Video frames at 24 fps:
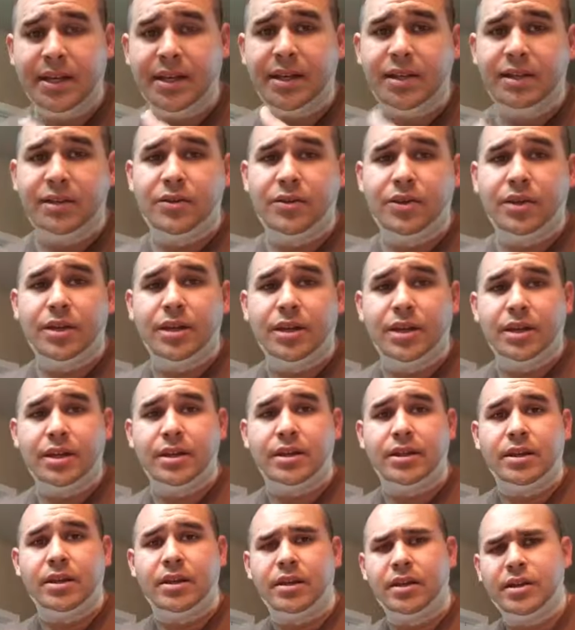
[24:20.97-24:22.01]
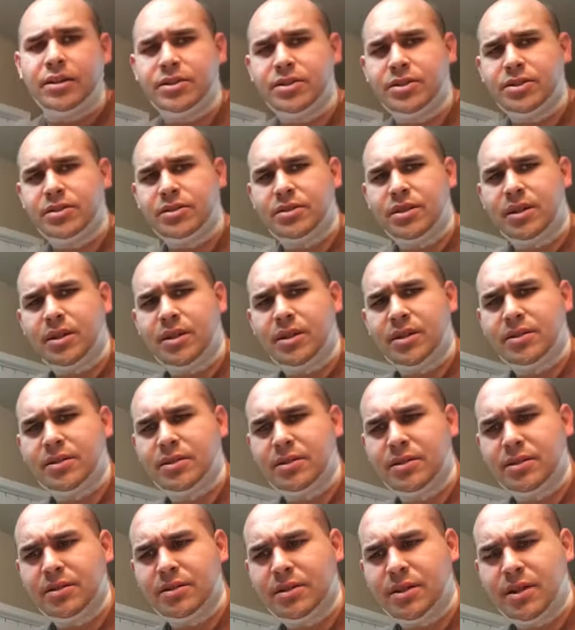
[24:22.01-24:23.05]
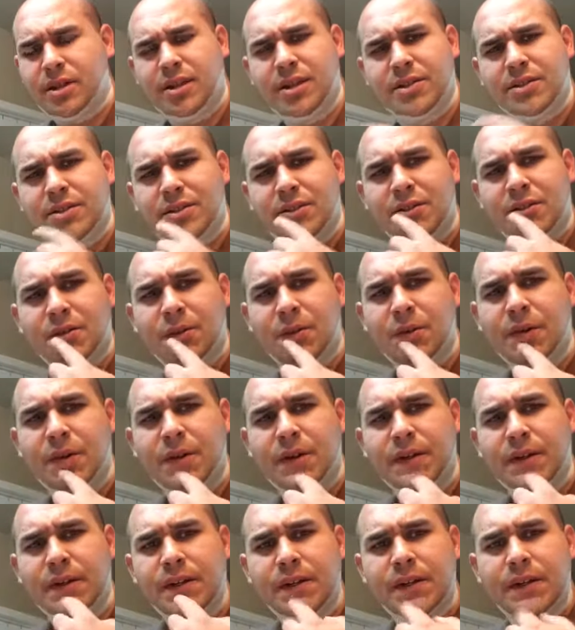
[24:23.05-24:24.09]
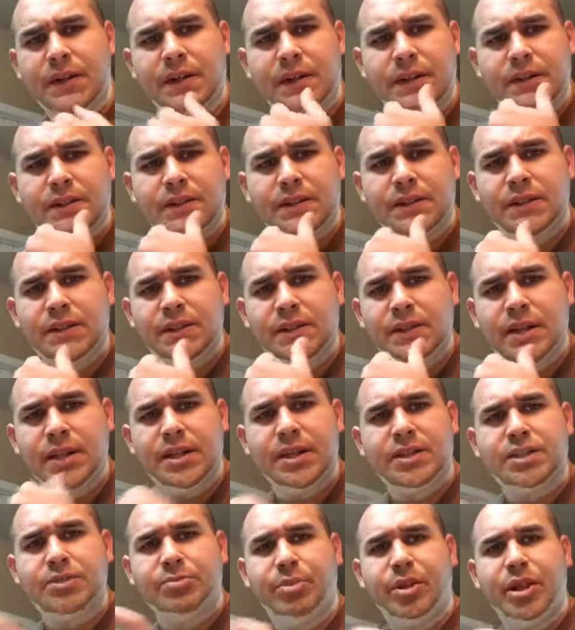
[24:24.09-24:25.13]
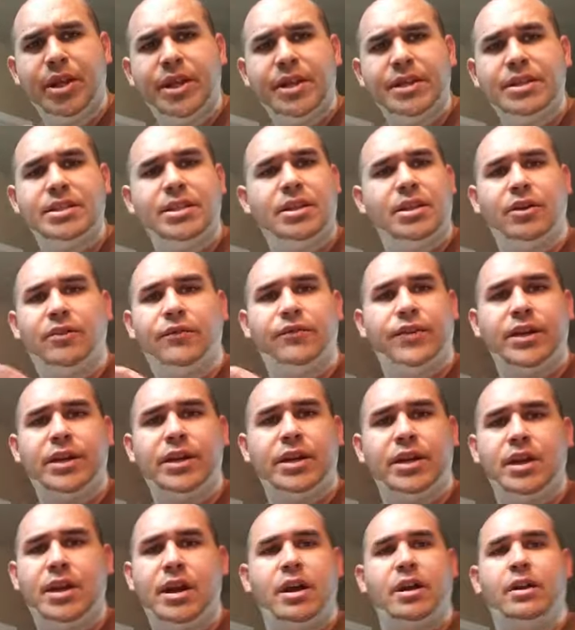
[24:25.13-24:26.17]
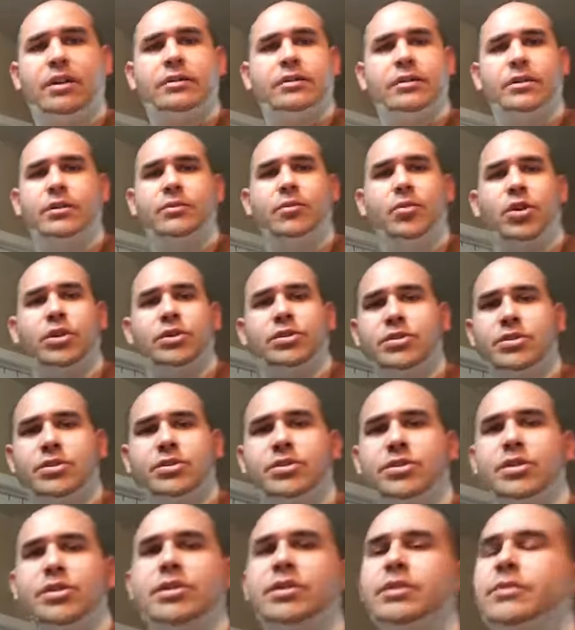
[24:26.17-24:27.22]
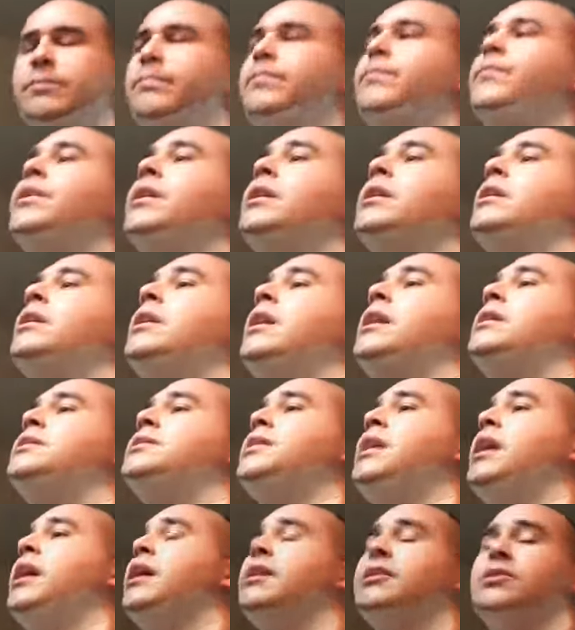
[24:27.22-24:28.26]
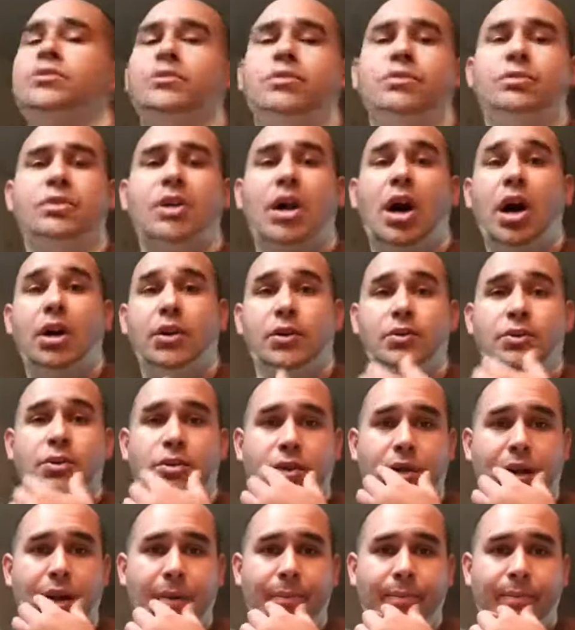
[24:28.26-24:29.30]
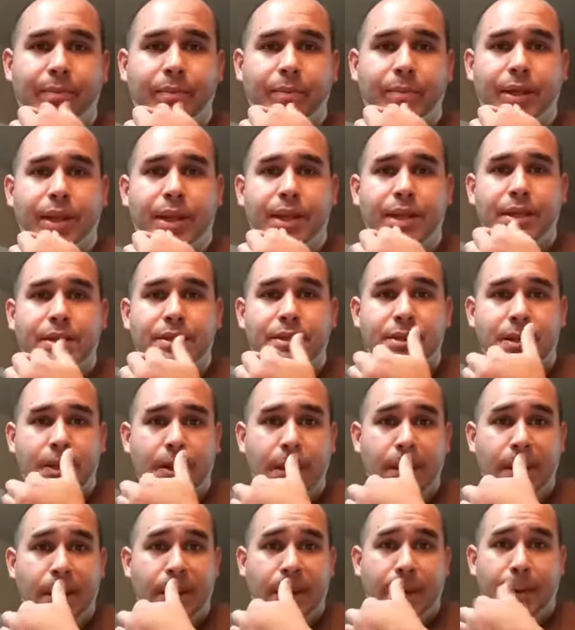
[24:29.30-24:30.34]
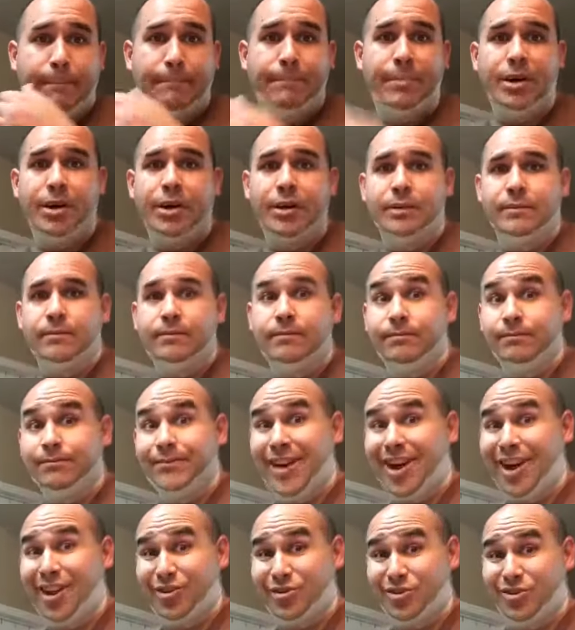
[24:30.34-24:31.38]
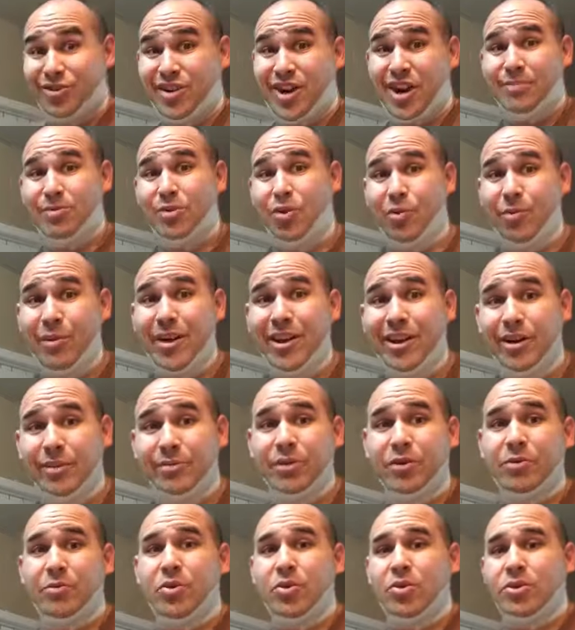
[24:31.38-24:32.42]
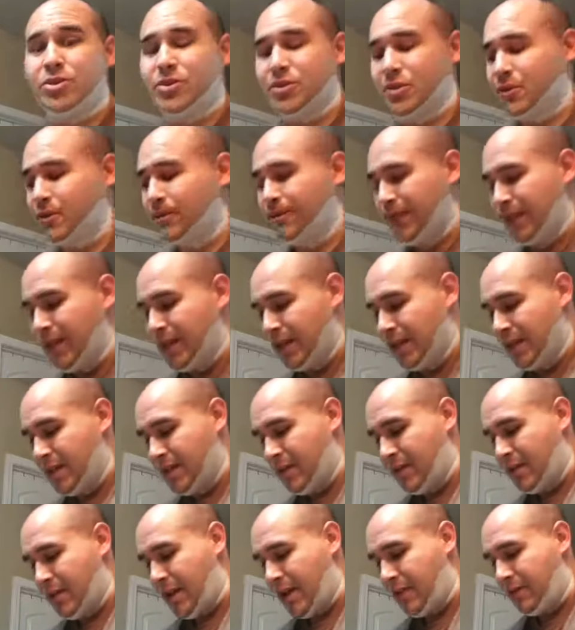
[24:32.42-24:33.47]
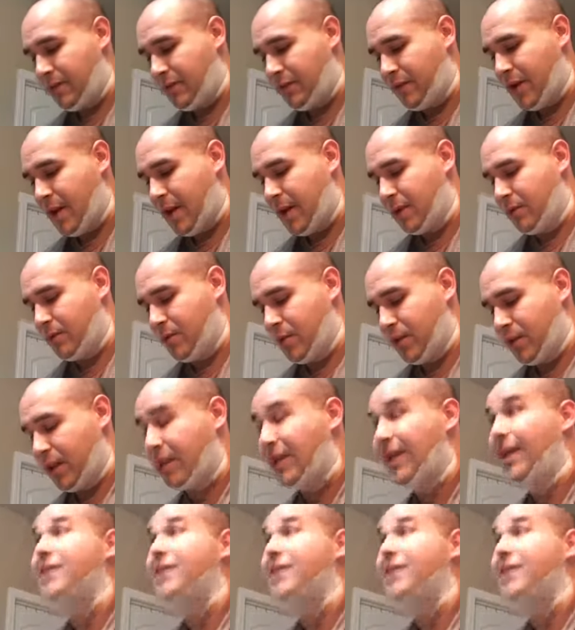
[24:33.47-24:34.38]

You can get these, I think it's the sword single edge blades, and they'll fit in there and work just as good as the actual auto strop blades. But auto strop don't make them no more, so you have to find one that'll